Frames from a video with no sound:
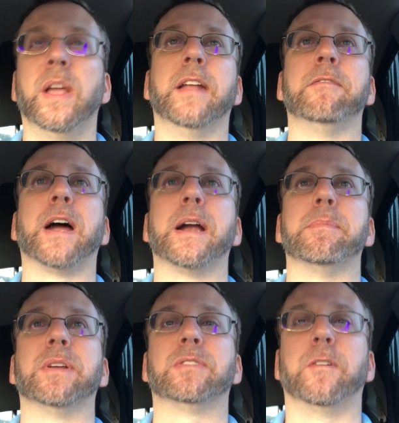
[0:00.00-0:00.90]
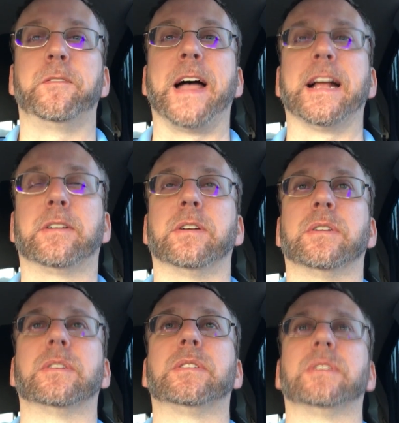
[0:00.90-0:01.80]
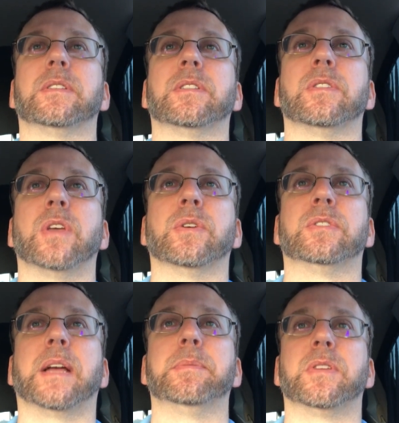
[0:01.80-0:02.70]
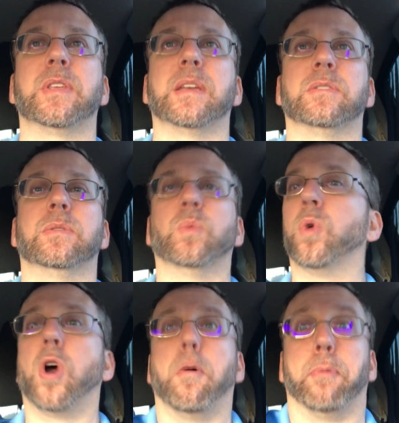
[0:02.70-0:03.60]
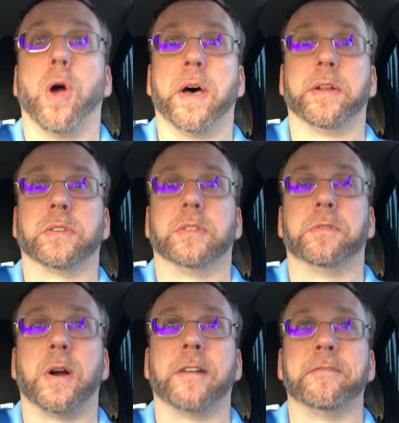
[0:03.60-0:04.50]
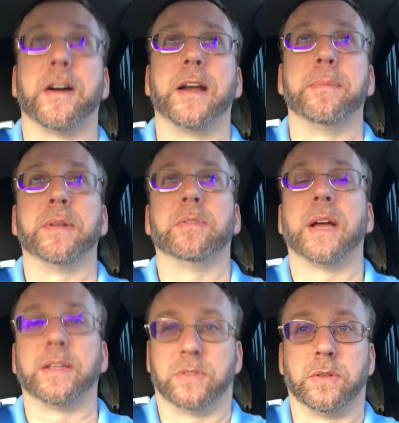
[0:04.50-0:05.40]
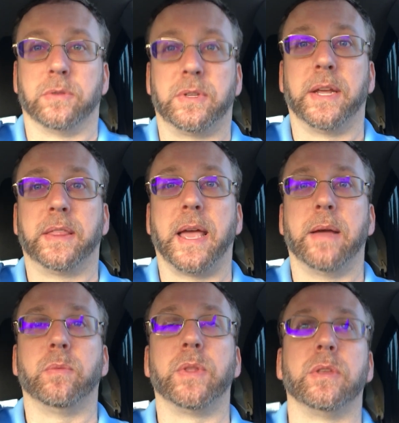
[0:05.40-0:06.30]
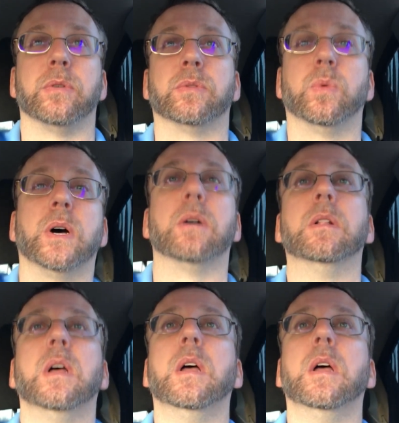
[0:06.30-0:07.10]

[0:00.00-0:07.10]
environmental factors, those types of things. We're all products of our environment, right? So take that with you as well.